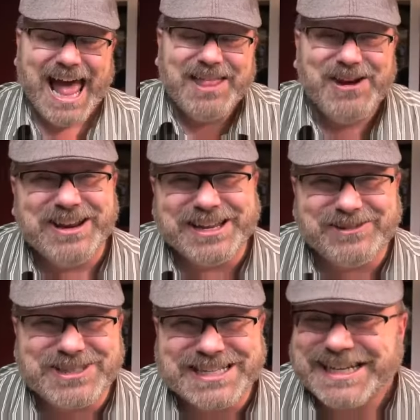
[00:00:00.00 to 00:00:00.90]
They're going to
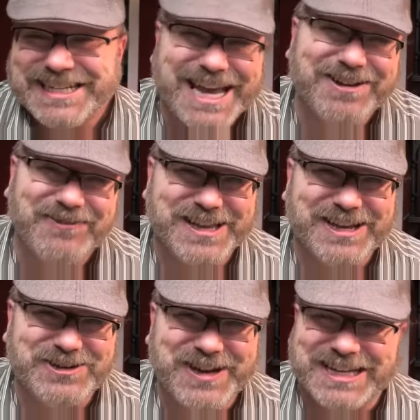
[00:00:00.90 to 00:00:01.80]
use this to take over the
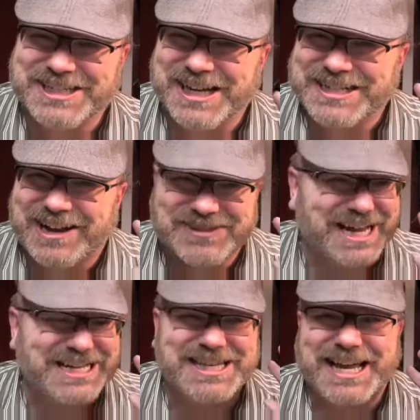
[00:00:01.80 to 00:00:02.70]
internet and shut down
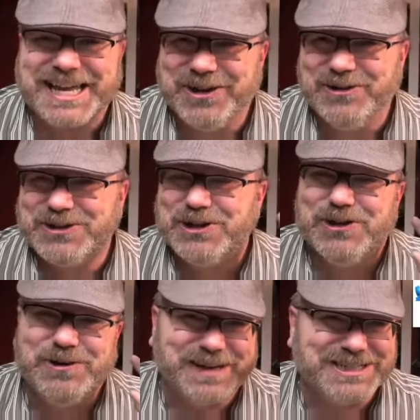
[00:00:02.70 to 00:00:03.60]
sites like
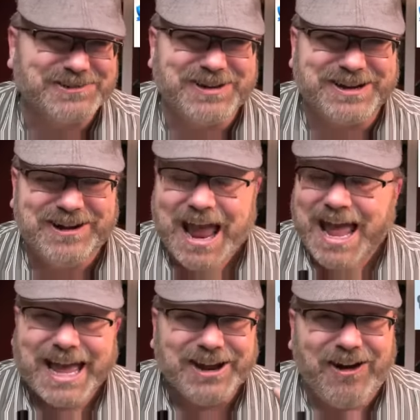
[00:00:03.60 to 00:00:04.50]
YouTube and Twitter
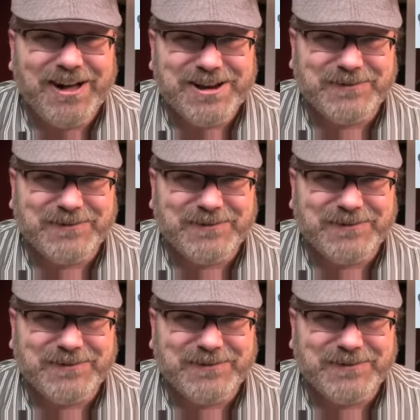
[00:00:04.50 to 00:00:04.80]
and all your